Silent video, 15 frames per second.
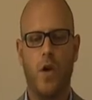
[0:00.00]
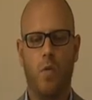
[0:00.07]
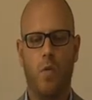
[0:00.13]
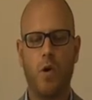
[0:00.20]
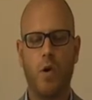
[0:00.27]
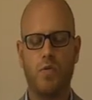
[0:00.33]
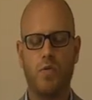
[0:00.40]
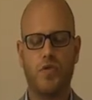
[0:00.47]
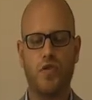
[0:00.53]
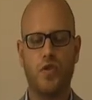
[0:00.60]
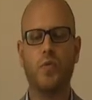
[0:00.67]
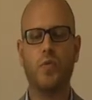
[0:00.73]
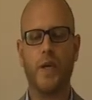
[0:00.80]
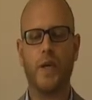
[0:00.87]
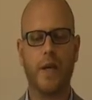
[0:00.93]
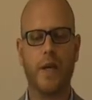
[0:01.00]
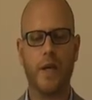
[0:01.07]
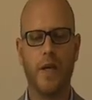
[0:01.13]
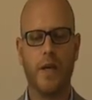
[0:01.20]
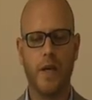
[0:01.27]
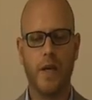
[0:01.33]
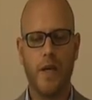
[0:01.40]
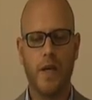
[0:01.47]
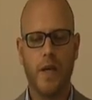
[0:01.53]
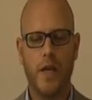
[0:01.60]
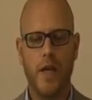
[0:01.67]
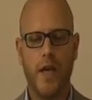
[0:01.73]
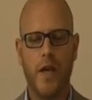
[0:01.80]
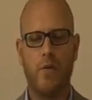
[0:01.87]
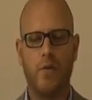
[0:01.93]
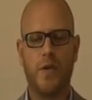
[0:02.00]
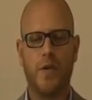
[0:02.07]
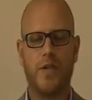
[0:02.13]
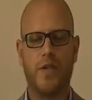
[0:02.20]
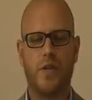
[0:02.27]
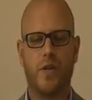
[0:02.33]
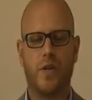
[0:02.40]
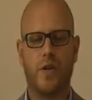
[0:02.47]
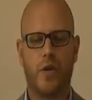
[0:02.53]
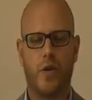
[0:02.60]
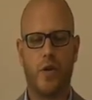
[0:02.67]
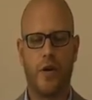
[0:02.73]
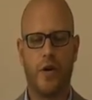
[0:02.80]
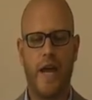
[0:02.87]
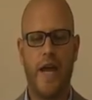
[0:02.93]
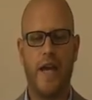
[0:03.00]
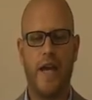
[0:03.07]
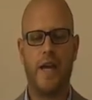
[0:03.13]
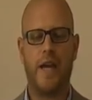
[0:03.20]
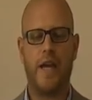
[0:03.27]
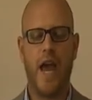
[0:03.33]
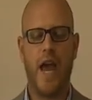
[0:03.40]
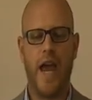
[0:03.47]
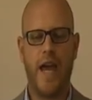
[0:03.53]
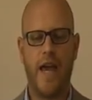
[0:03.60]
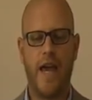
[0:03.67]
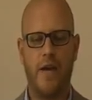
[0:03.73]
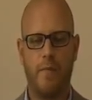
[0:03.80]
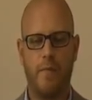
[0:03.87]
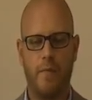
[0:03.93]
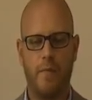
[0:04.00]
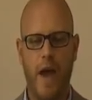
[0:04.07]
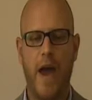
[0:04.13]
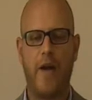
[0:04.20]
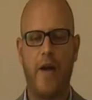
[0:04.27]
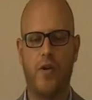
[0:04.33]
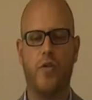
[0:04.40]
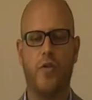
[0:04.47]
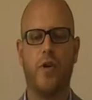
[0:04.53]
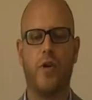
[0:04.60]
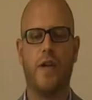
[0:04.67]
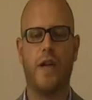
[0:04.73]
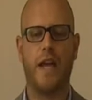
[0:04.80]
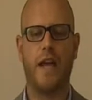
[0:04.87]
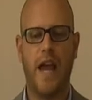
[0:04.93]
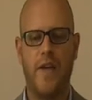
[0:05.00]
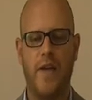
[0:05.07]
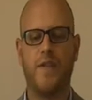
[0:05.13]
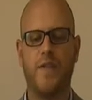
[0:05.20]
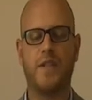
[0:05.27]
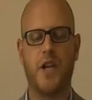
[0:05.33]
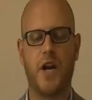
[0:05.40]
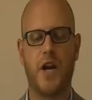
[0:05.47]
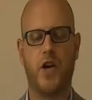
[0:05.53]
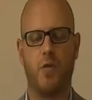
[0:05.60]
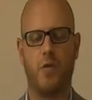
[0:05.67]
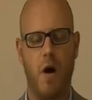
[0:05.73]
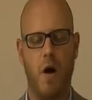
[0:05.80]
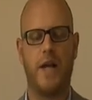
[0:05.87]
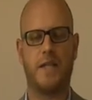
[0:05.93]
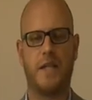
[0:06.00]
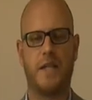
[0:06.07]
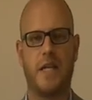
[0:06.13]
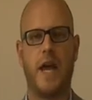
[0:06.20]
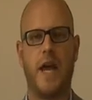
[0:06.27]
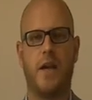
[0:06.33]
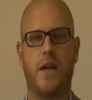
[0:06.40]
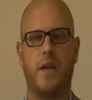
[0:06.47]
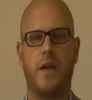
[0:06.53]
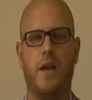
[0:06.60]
What it was doing, it was creating a paranoid and adversarial mind state